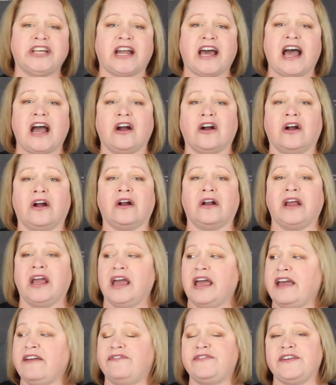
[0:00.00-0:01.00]
shit I heard
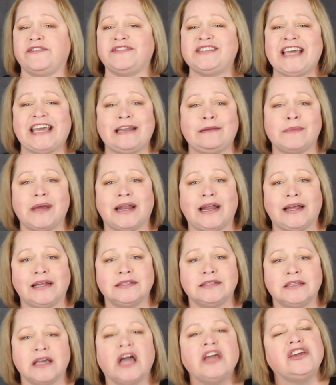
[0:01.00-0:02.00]
in 15
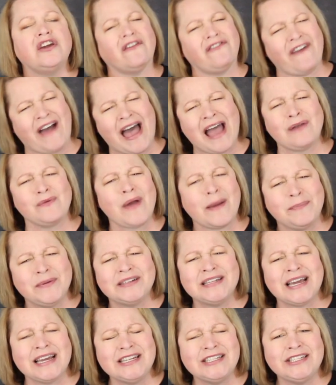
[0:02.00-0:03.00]
minutes. Your Vine
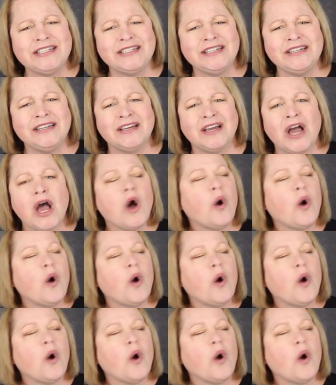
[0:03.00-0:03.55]
reputation?